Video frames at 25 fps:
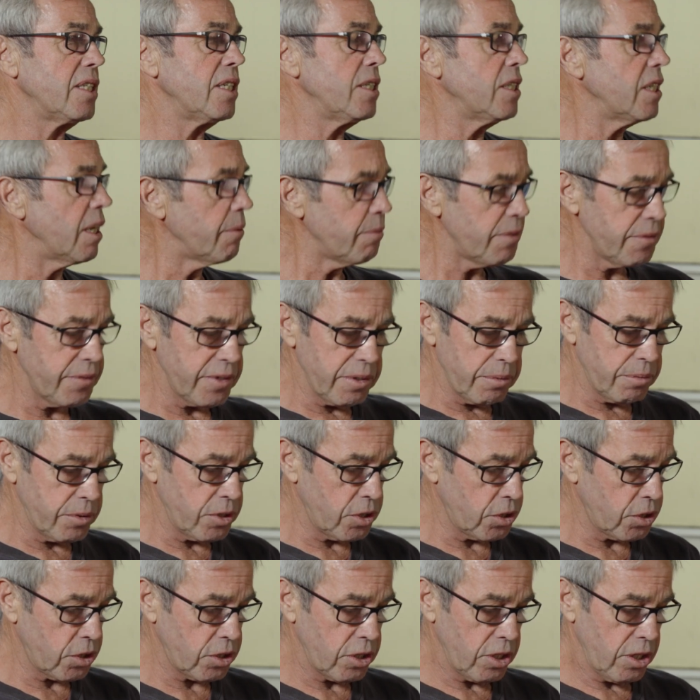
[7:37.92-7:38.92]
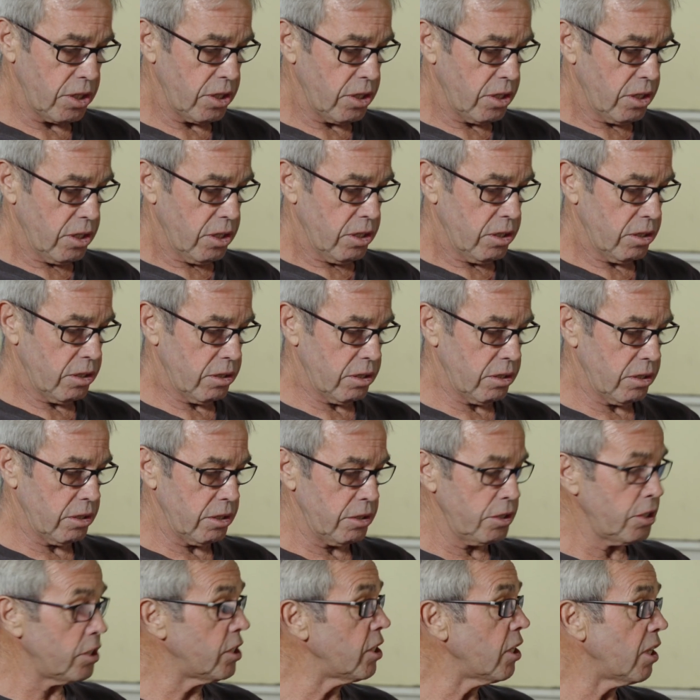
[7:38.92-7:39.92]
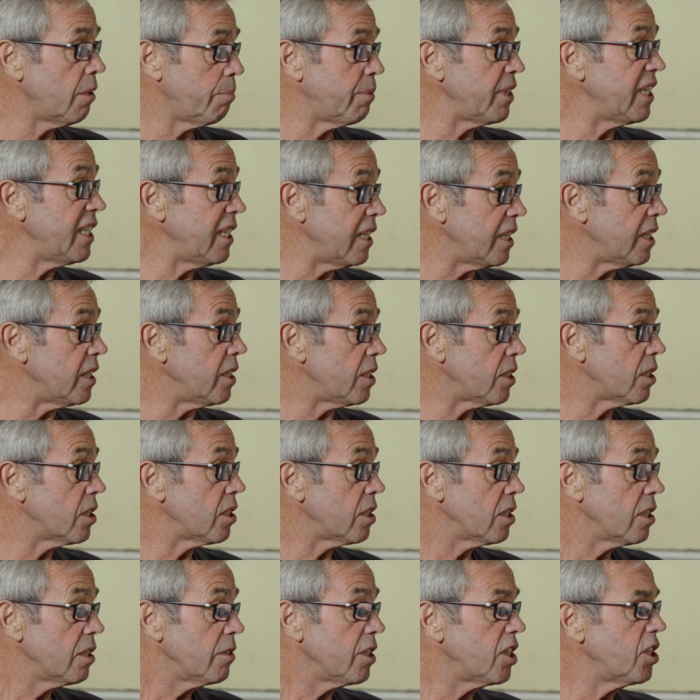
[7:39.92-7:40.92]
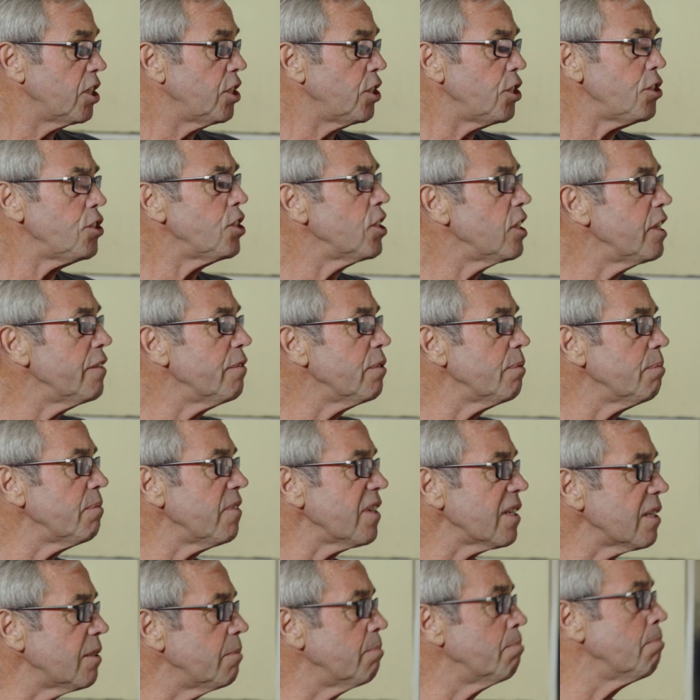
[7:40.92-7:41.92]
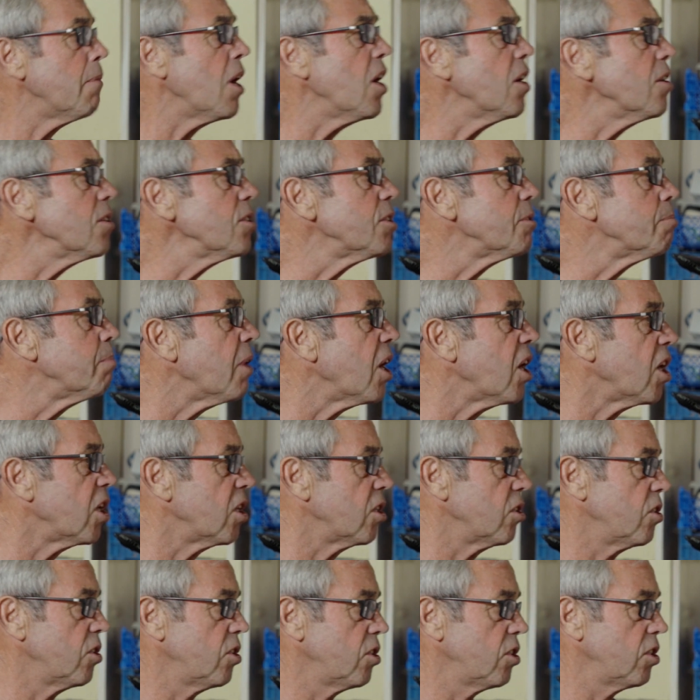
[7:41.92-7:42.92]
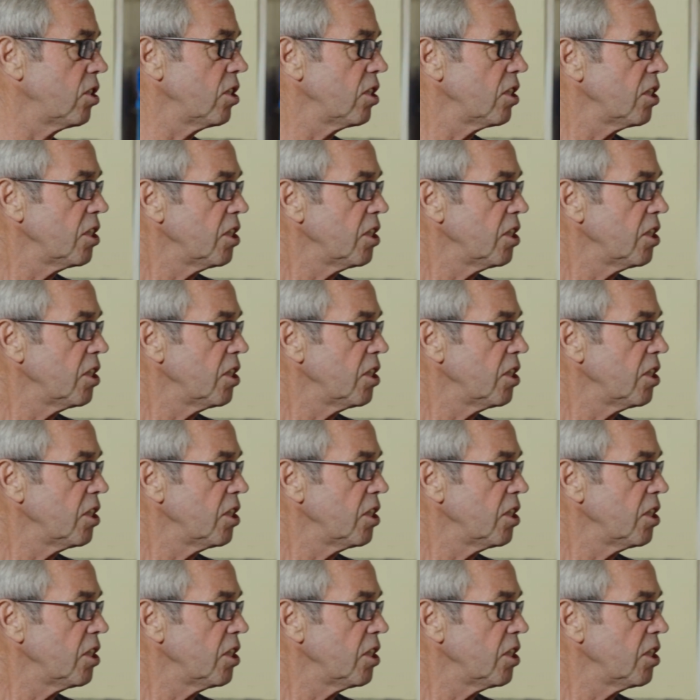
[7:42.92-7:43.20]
and some of it was your diabetes because you used to live on fucking Mars bars.